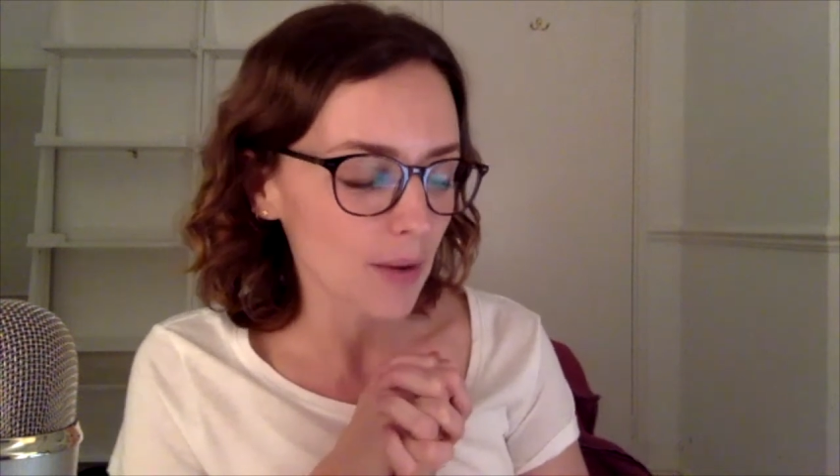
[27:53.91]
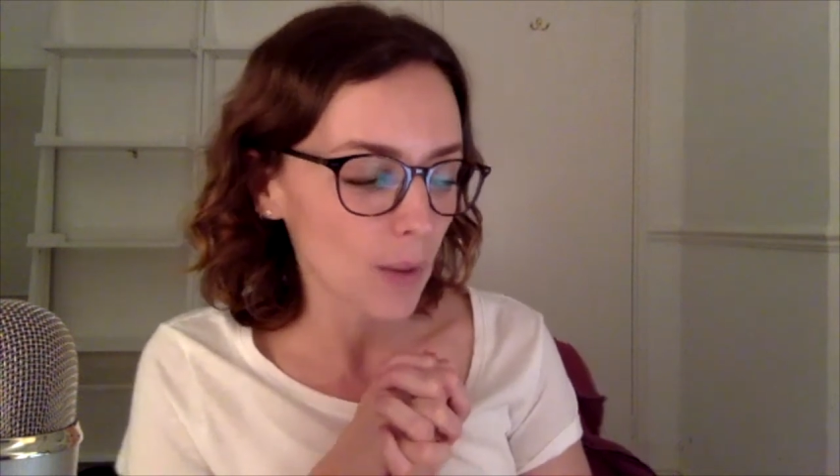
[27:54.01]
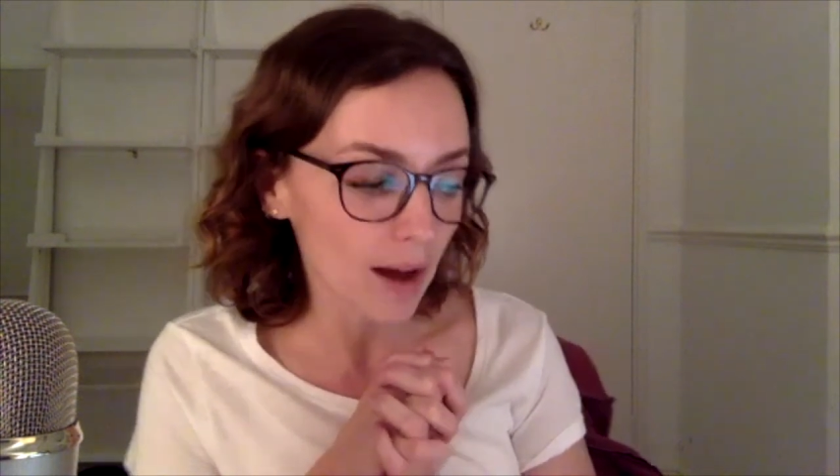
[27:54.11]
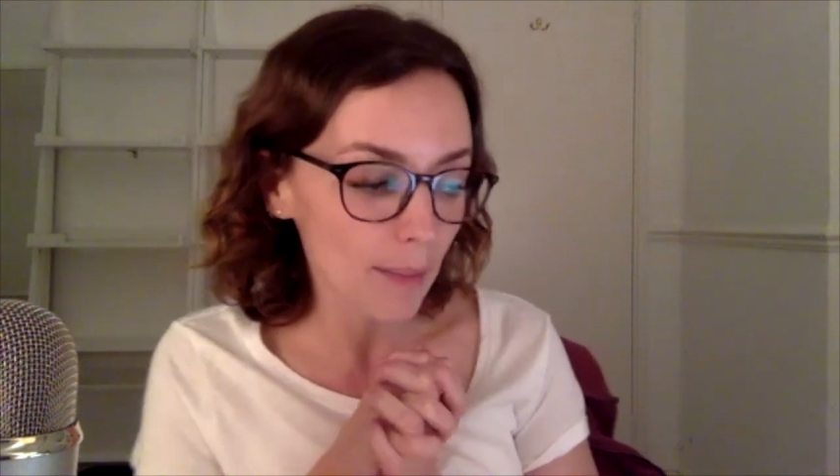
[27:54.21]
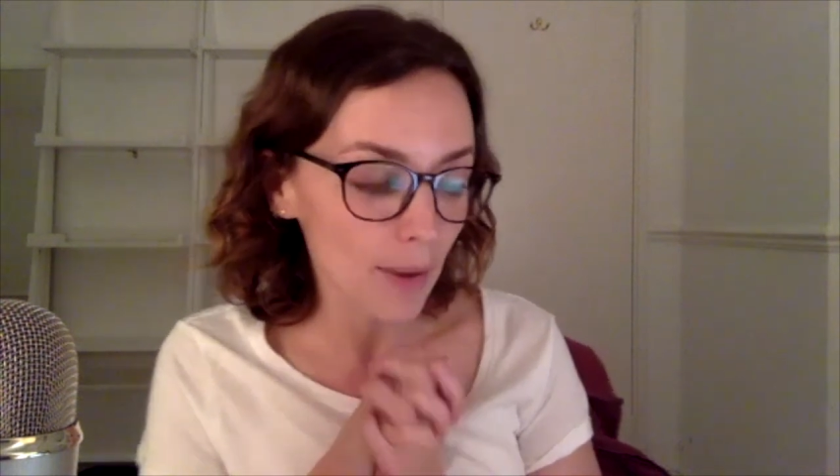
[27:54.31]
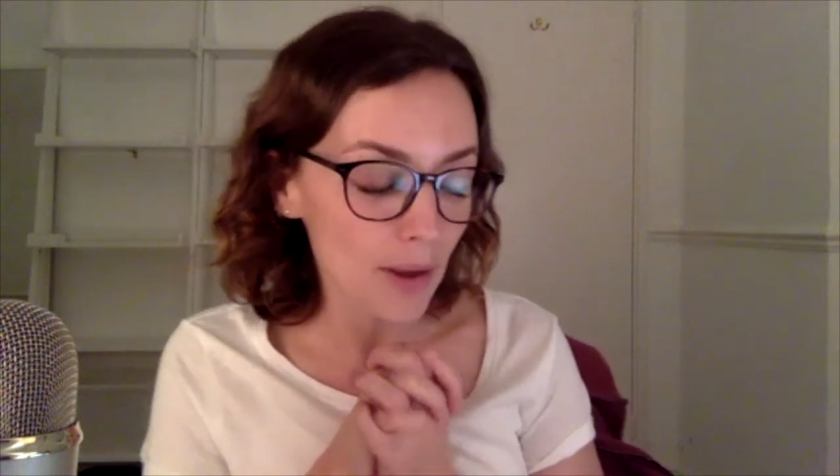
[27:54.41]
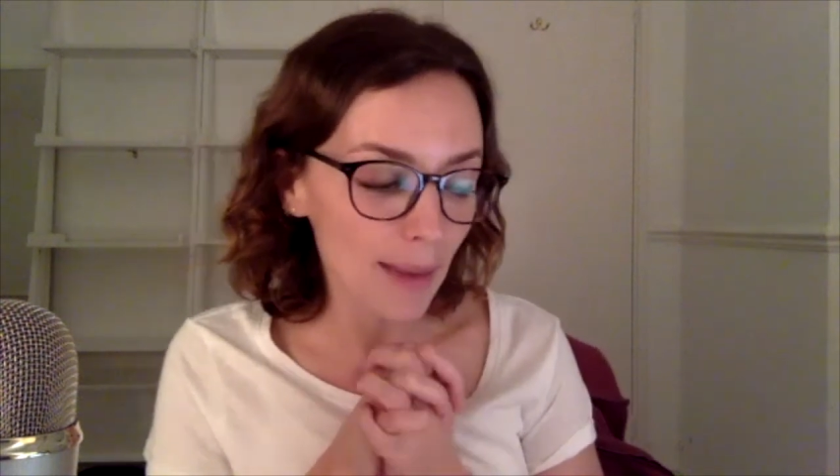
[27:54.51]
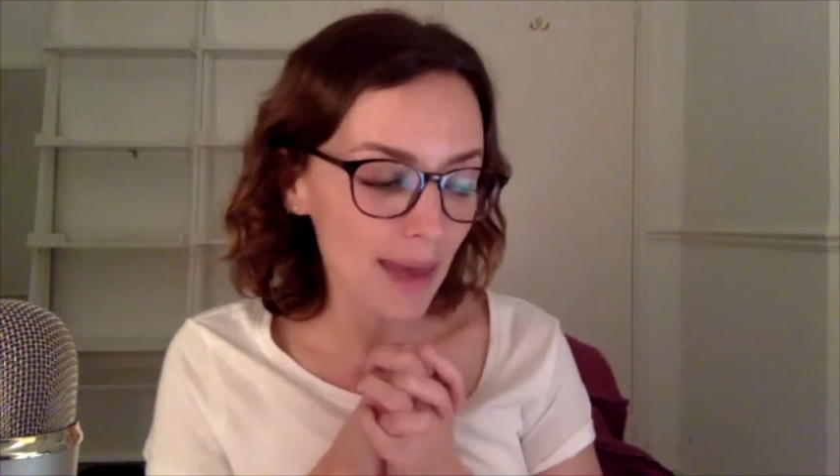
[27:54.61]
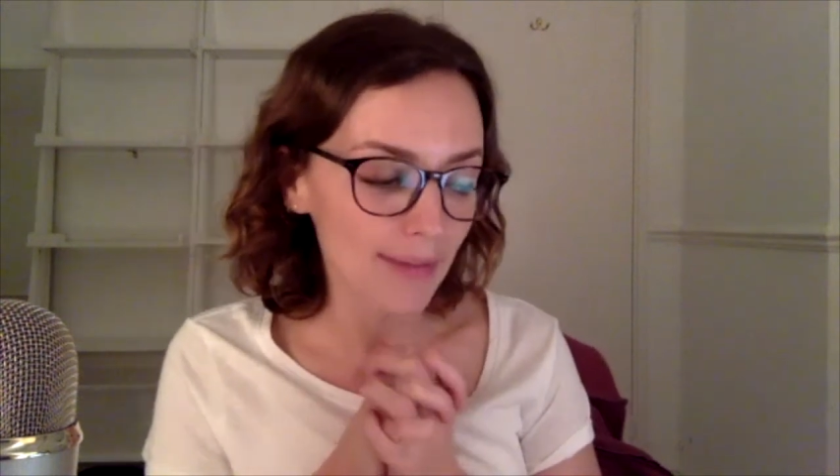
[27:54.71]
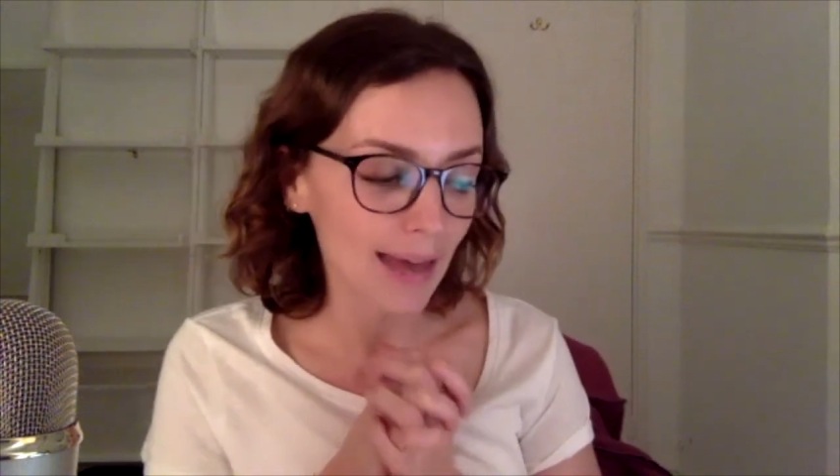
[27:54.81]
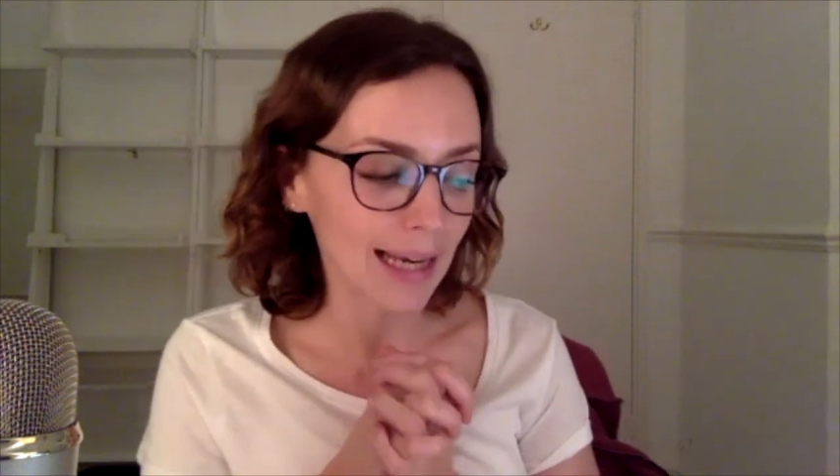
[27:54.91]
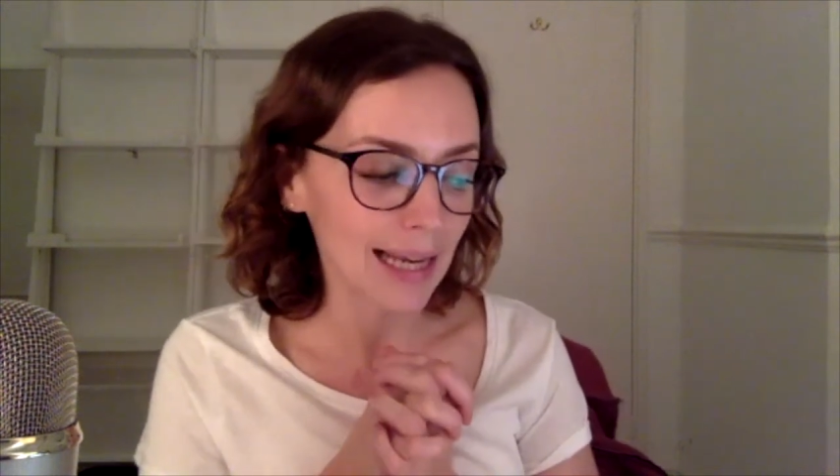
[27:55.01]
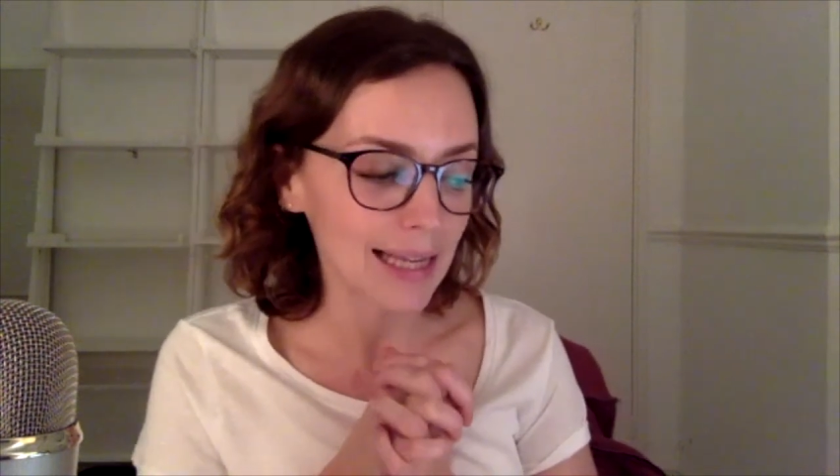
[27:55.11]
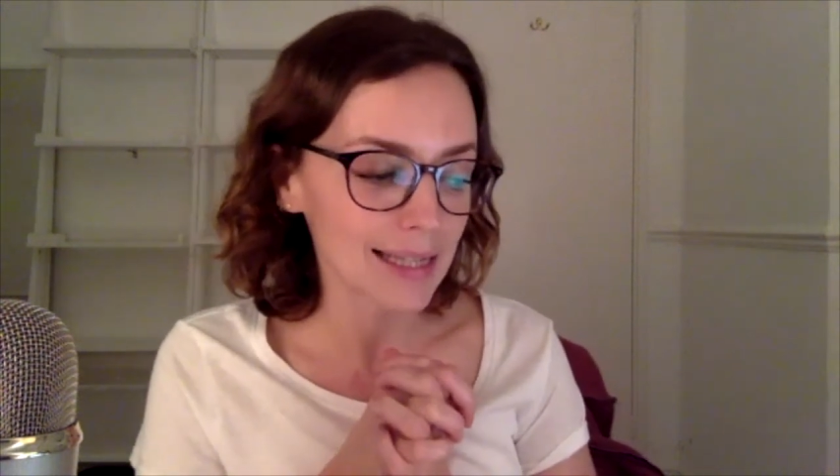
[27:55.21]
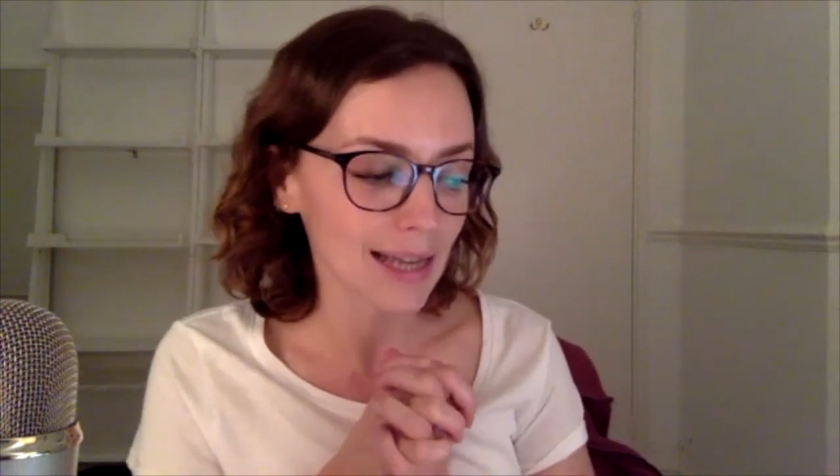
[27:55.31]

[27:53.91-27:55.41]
we are both behavior analysts